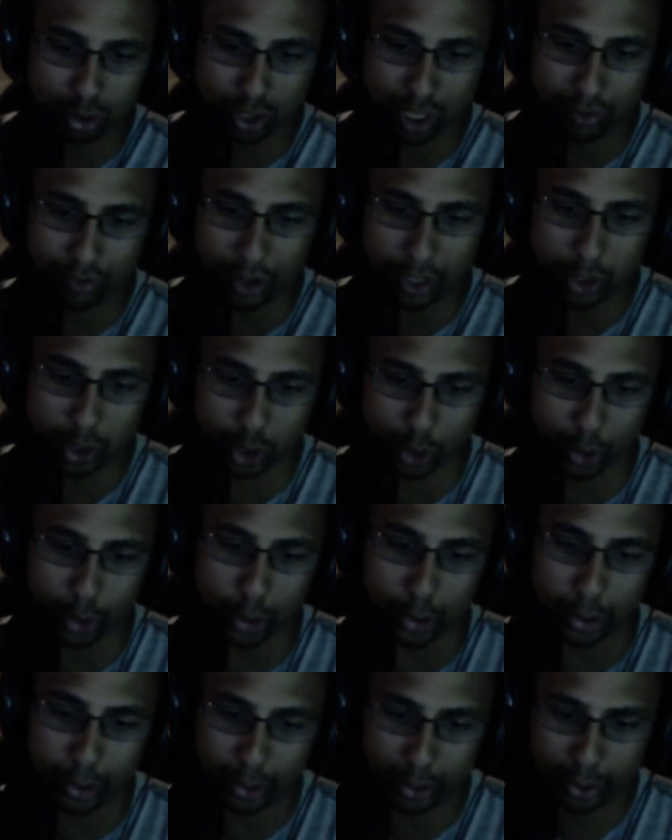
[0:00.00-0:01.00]

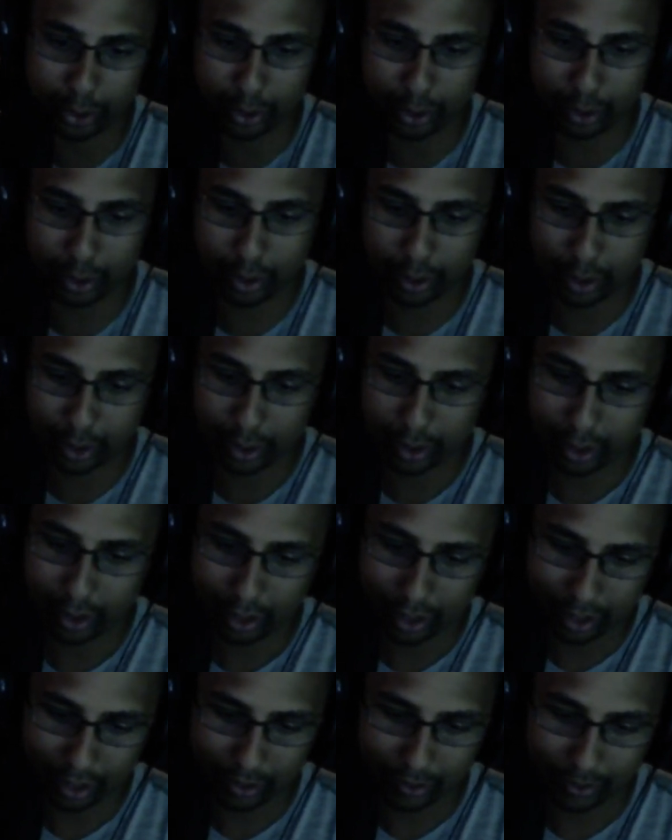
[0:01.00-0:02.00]
Avenger.
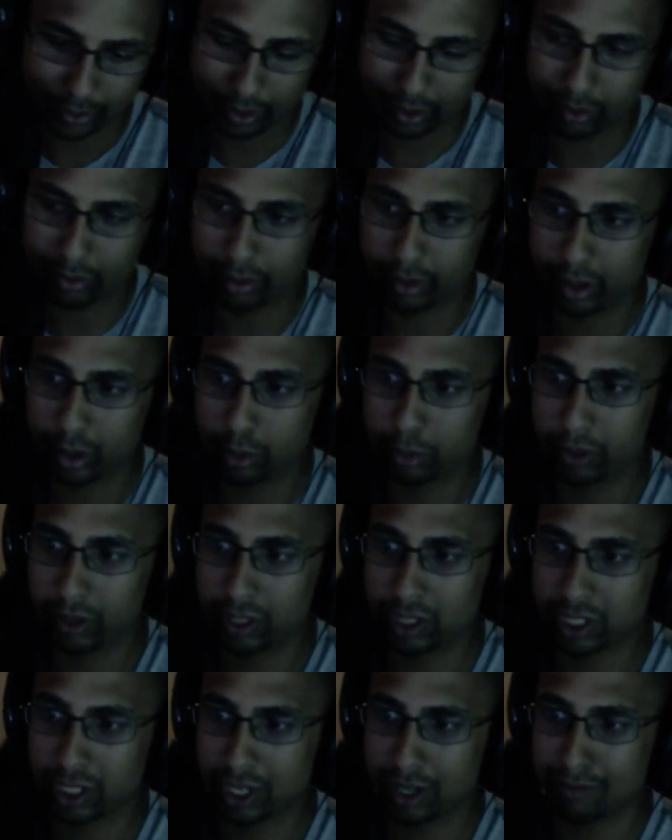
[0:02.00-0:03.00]
Let me open
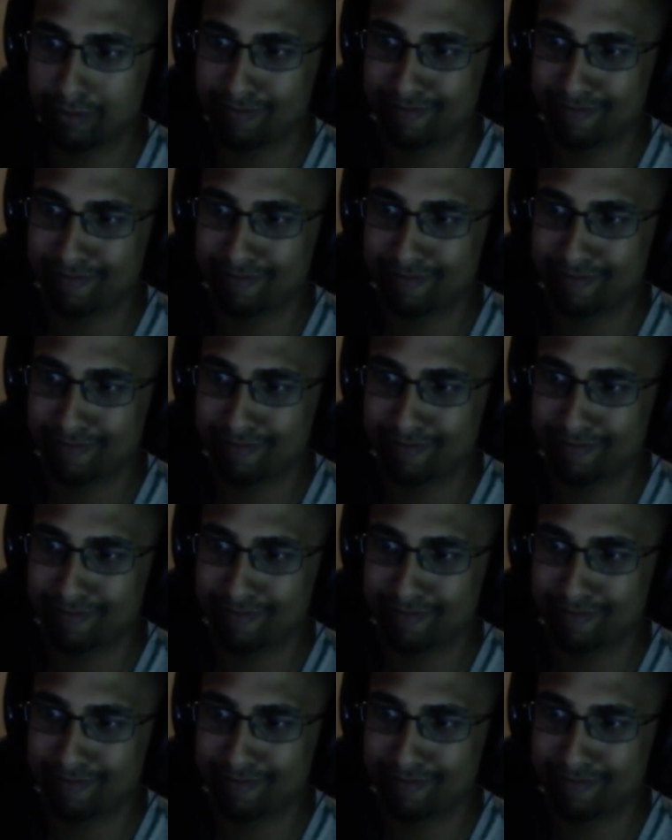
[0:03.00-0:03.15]
this up.